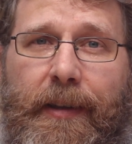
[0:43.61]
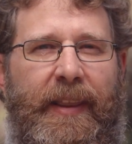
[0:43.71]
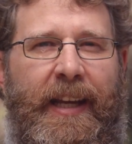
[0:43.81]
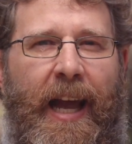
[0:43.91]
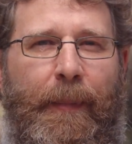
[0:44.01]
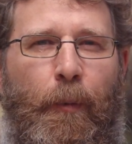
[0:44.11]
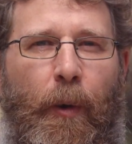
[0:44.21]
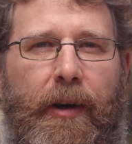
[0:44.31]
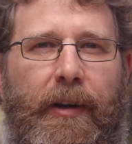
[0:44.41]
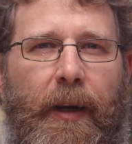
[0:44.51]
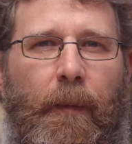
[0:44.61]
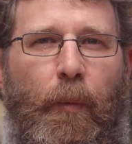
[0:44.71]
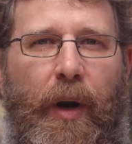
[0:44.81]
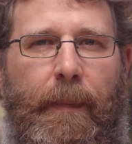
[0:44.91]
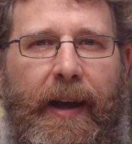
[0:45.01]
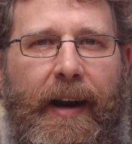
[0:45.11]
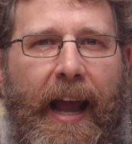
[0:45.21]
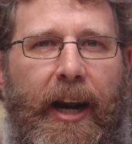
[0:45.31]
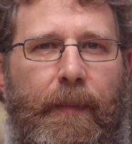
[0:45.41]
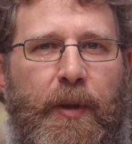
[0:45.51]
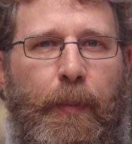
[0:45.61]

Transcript: But that got me wondering, what about items